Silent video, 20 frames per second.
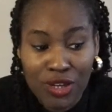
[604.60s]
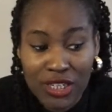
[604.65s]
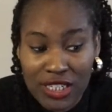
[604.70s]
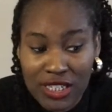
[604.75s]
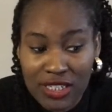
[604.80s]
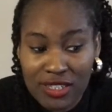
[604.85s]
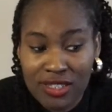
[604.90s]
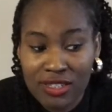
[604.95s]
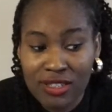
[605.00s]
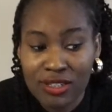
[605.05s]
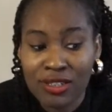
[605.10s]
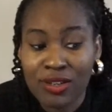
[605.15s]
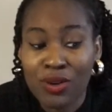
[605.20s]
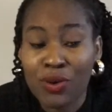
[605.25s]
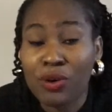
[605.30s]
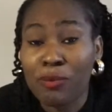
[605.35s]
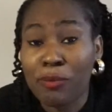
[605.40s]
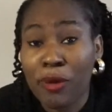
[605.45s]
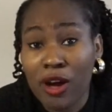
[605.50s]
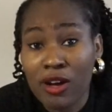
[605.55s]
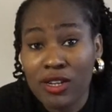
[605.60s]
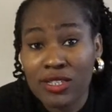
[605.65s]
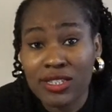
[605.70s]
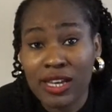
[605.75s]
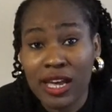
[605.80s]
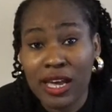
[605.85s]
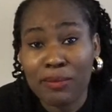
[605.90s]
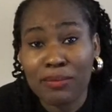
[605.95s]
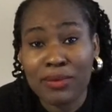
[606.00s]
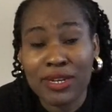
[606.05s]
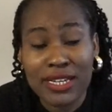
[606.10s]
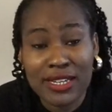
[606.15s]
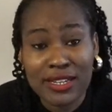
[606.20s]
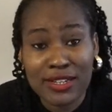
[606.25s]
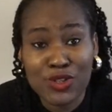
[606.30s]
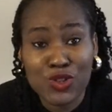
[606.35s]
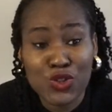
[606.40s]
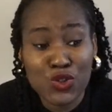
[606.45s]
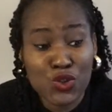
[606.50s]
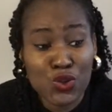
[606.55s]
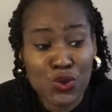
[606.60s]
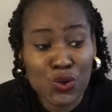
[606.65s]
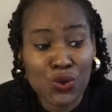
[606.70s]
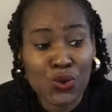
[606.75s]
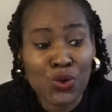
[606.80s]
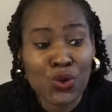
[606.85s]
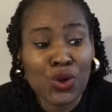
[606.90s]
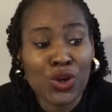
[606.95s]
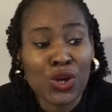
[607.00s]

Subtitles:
register, or part-time leading to